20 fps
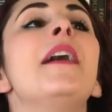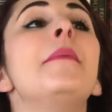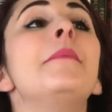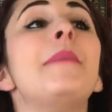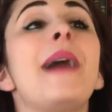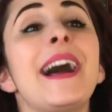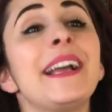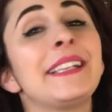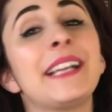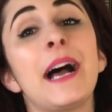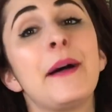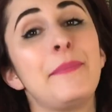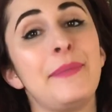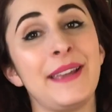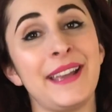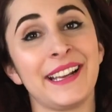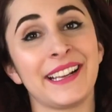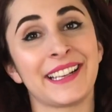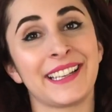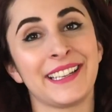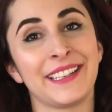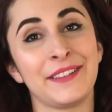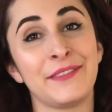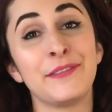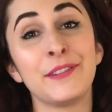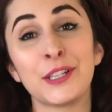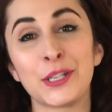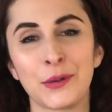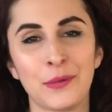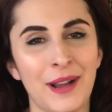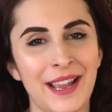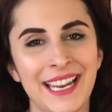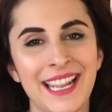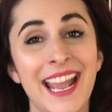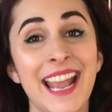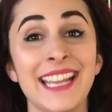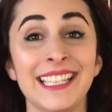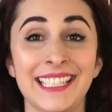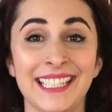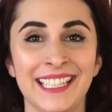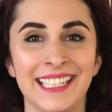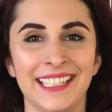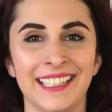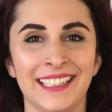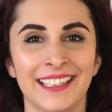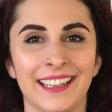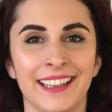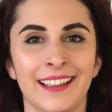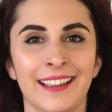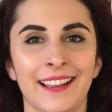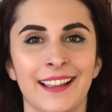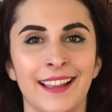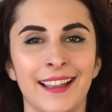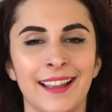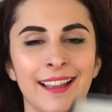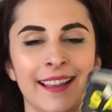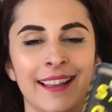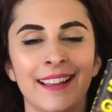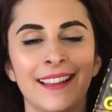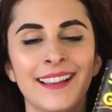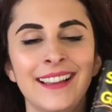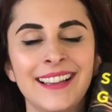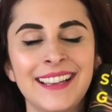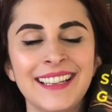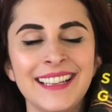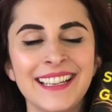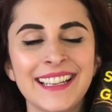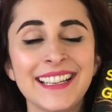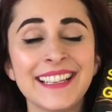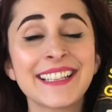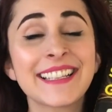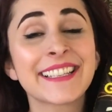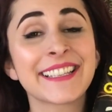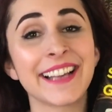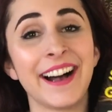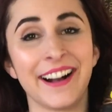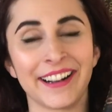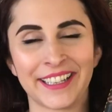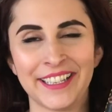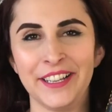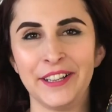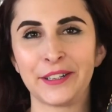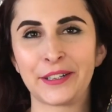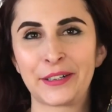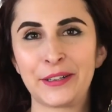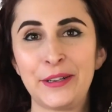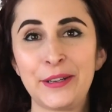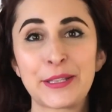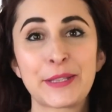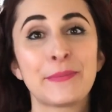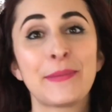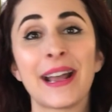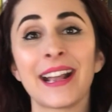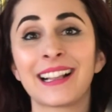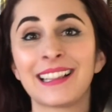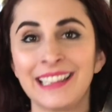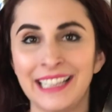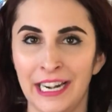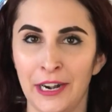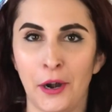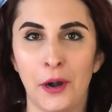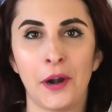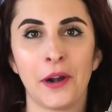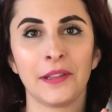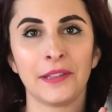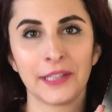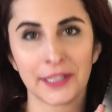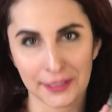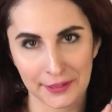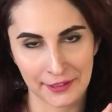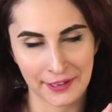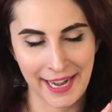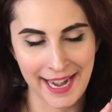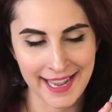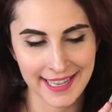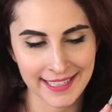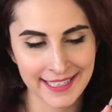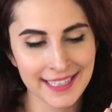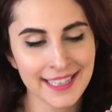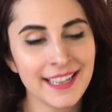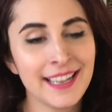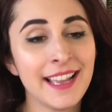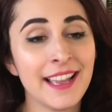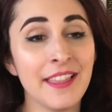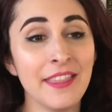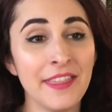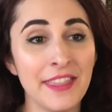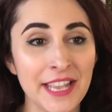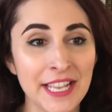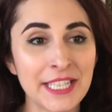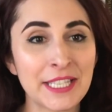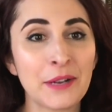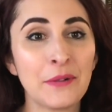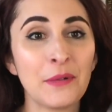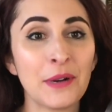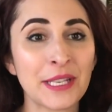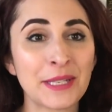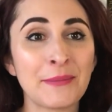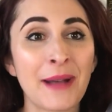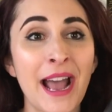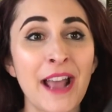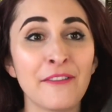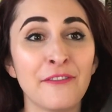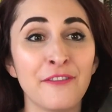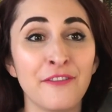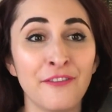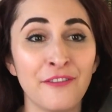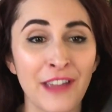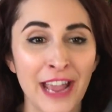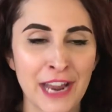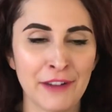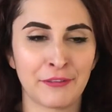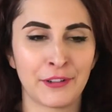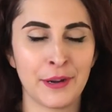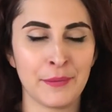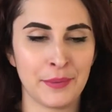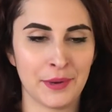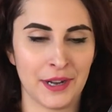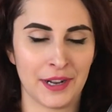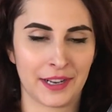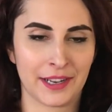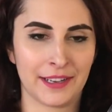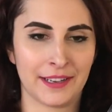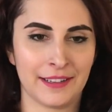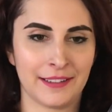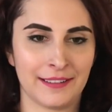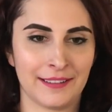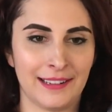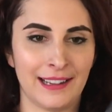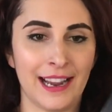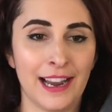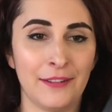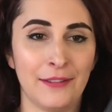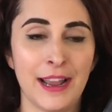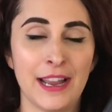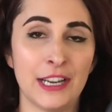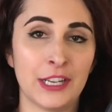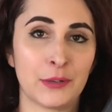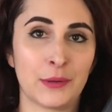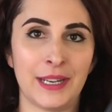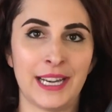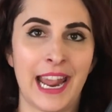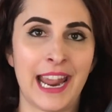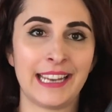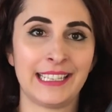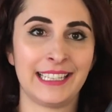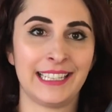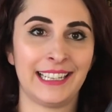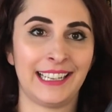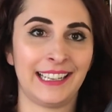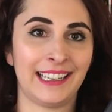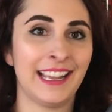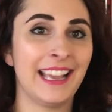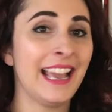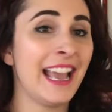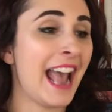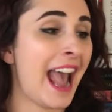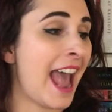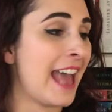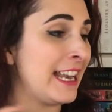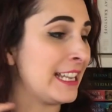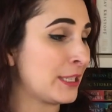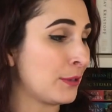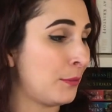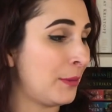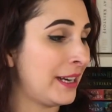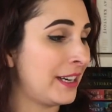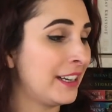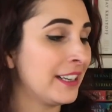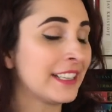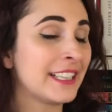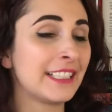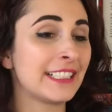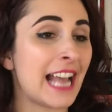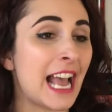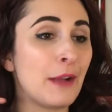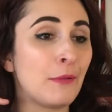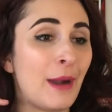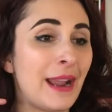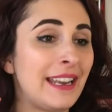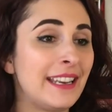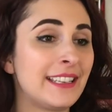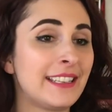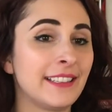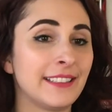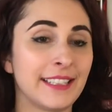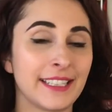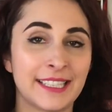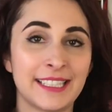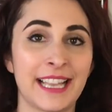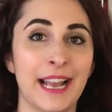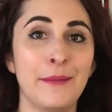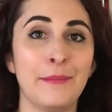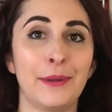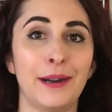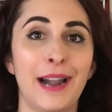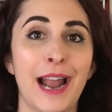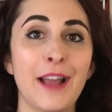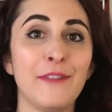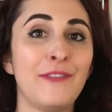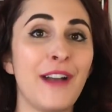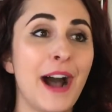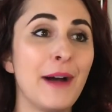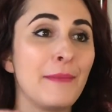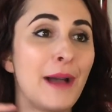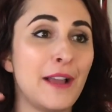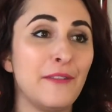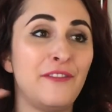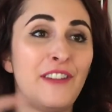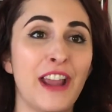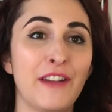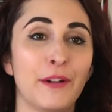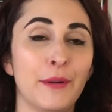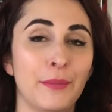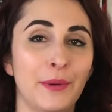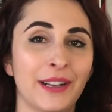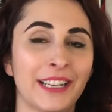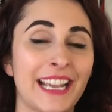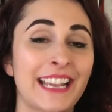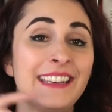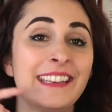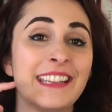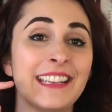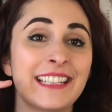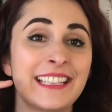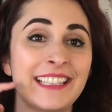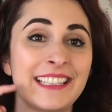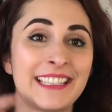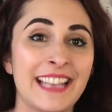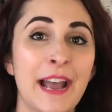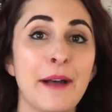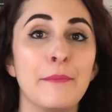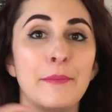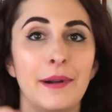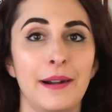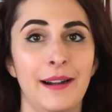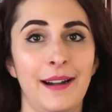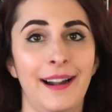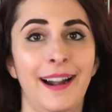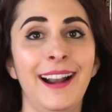My top pick for 2018 is Sawkill Girls by Claire LeGrand. This was my favorite book I read in 2018. And it's weird because I waited till December. I found my favorite book in December.